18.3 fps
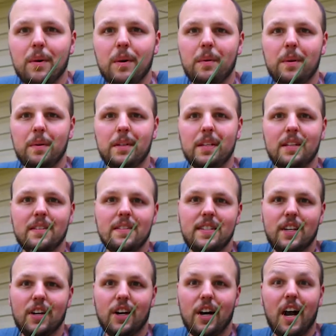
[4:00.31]
what we would
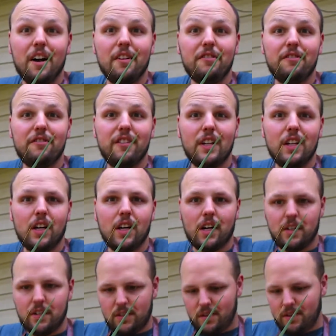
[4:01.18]
consider a
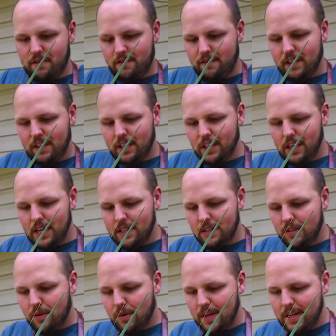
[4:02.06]
filler. So the filler
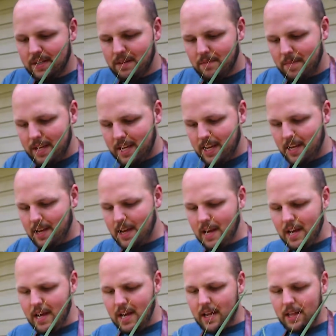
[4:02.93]
is going to be
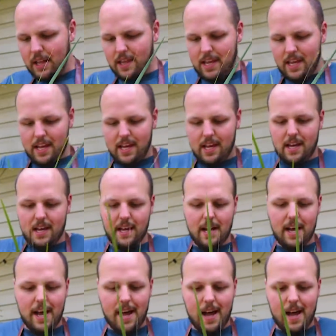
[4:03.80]
the